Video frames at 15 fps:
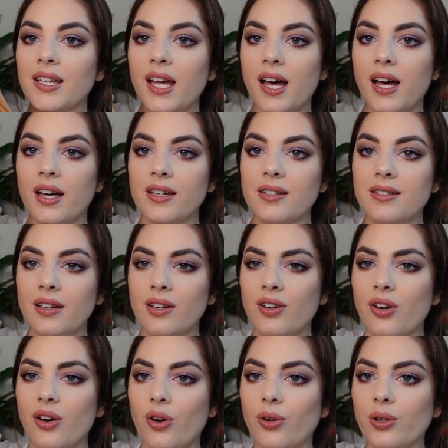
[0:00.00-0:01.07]
it has a
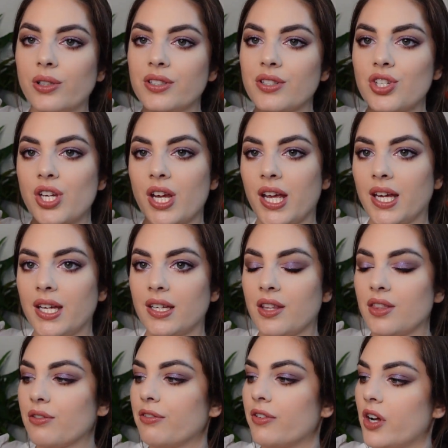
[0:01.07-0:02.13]
gold chain at
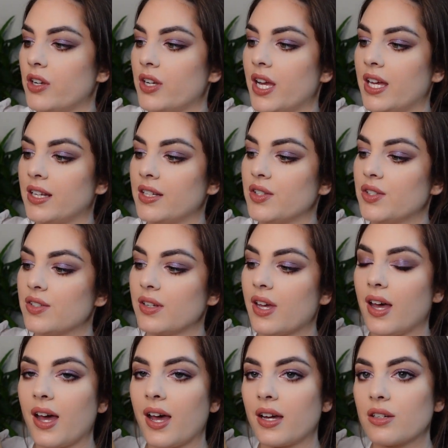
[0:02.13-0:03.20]
the front, and
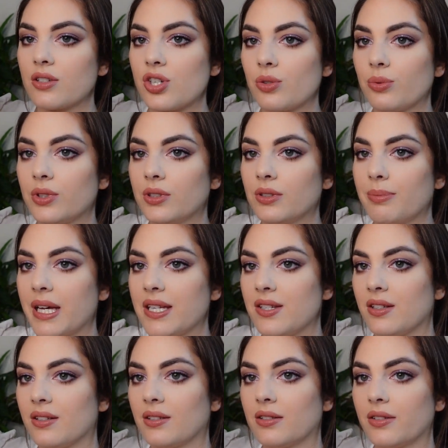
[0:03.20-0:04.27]
it's actual
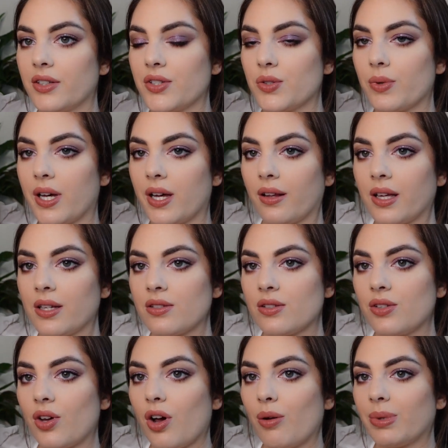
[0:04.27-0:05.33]
metal as well. It's
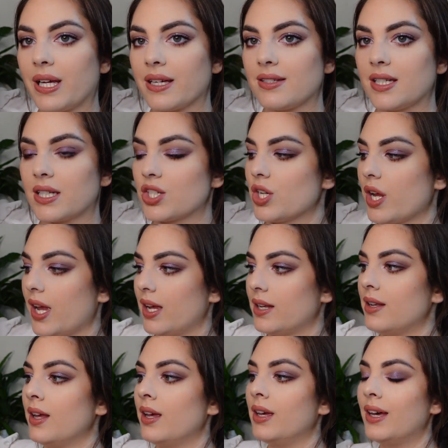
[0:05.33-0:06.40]
not a plastic
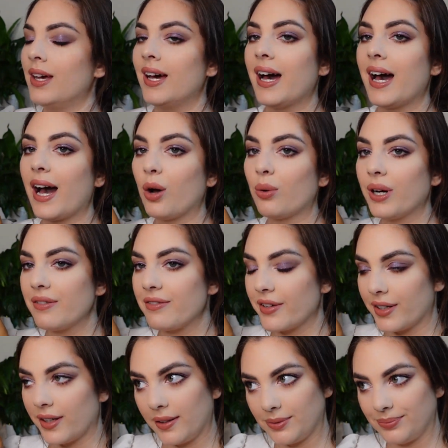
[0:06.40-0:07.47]
chain.
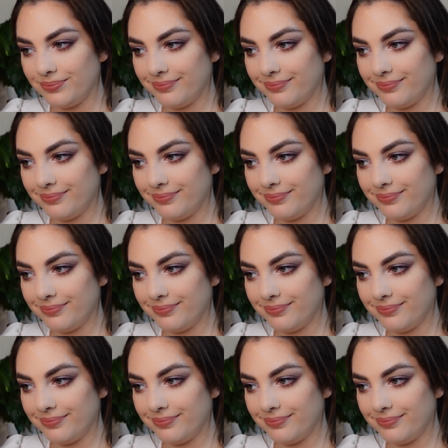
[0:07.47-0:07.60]
However,